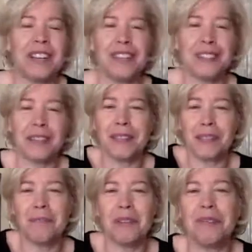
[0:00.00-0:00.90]
It's it's a
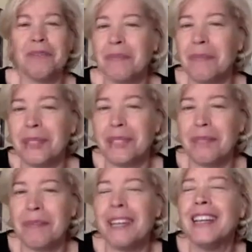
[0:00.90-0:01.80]
beautiful place to
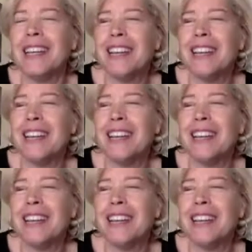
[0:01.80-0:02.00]
be